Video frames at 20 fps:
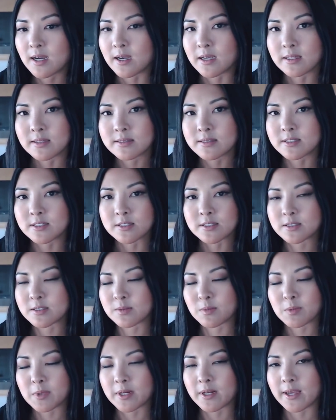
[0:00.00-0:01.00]
it's
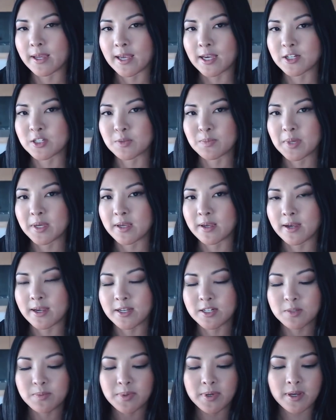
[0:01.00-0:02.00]
just what I had to pay. I
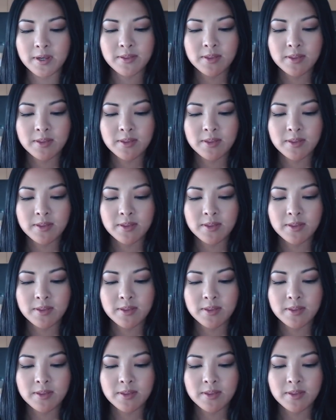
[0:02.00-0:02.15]
had to pay,